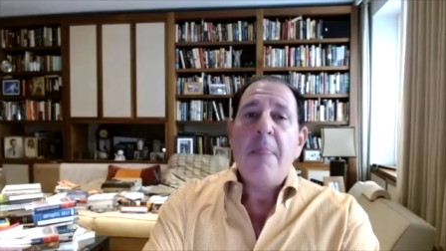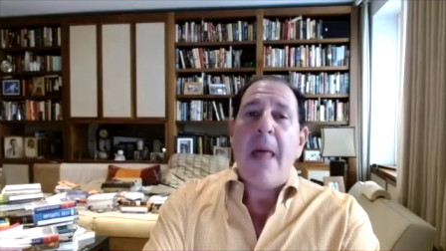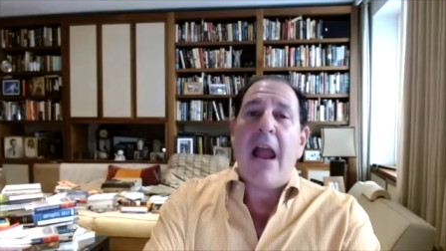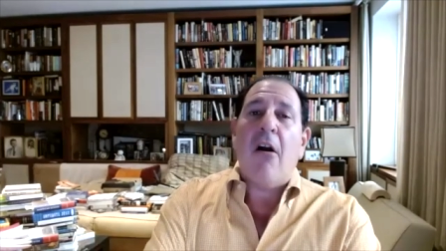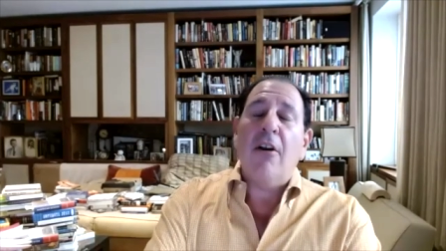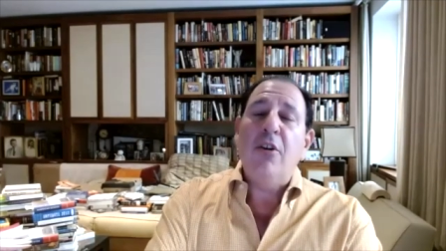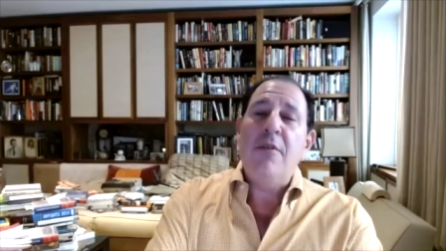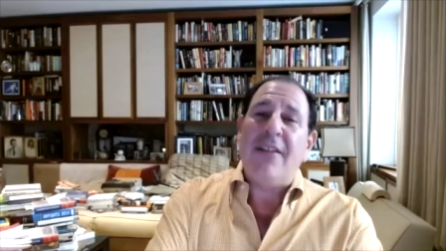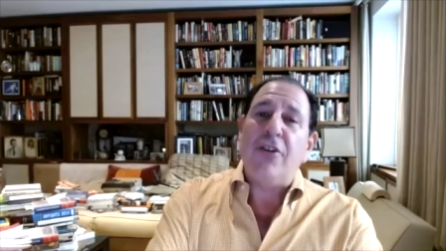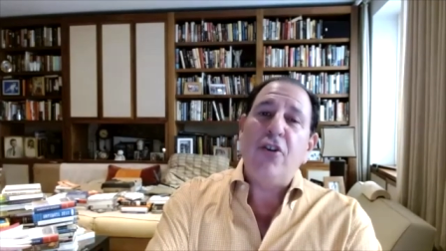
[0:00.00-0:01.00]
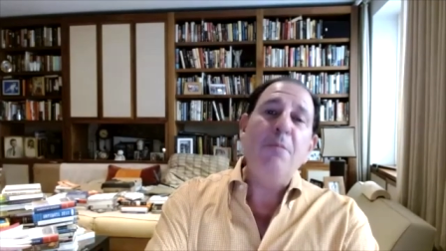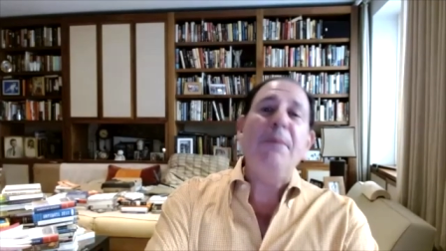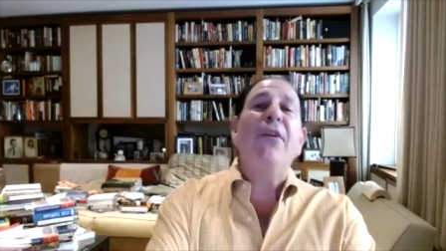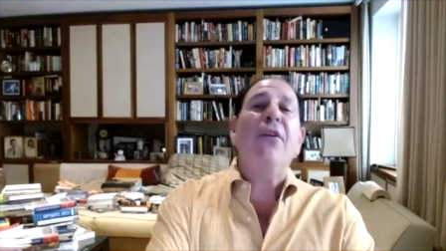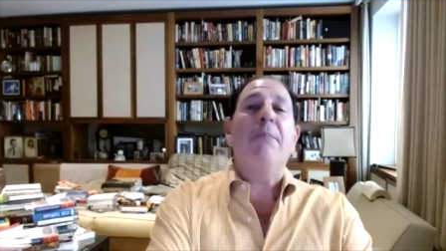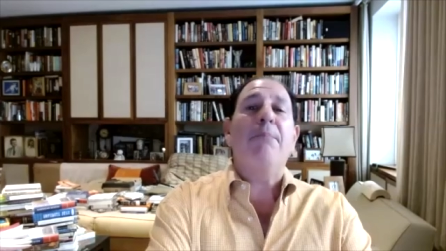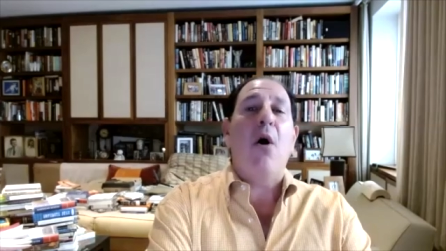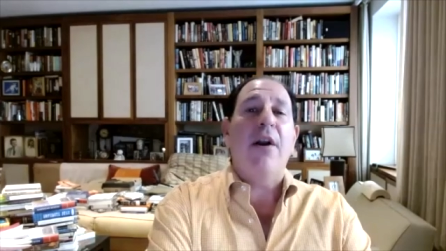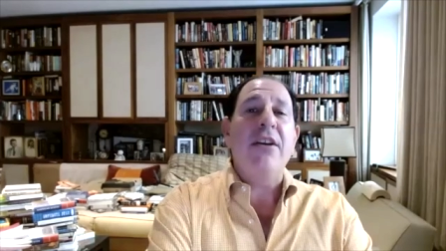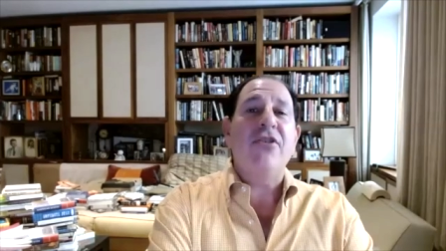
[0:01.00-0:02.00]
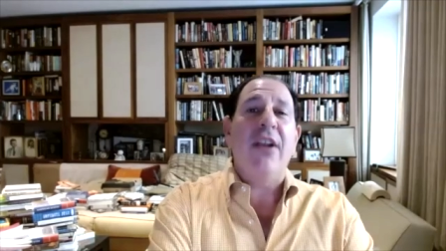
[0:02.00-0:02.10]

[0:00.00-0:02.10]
I argue that the two political parties